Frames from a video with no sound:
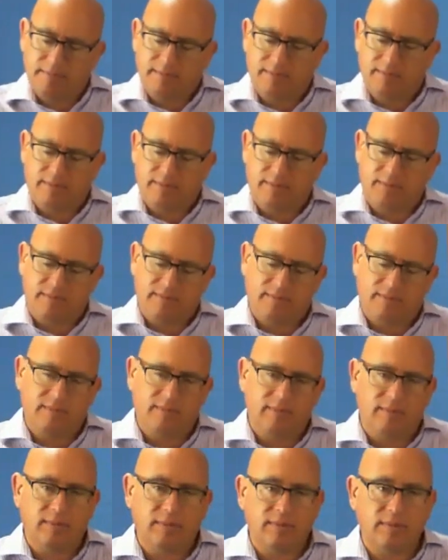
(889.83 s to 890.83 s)

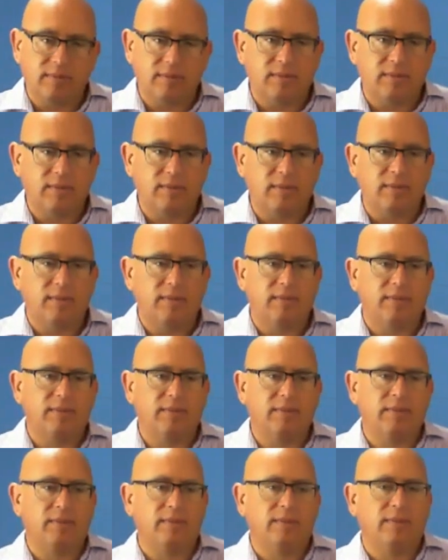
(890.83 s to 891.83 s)

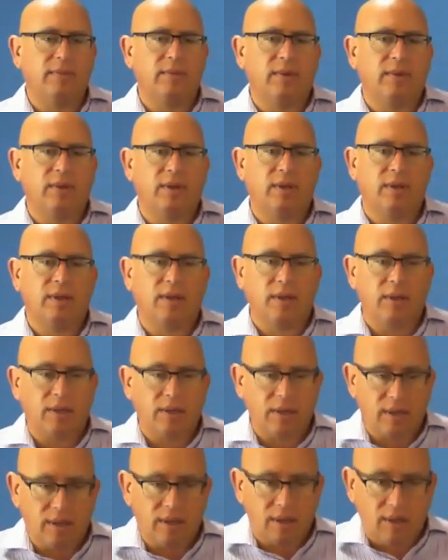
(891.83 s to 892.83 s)

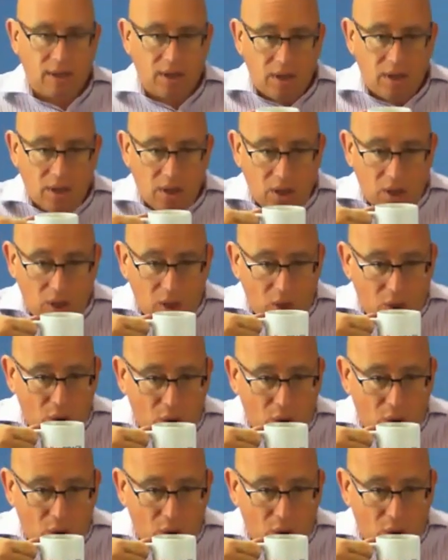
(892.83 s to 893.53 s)
This person isn't speaking.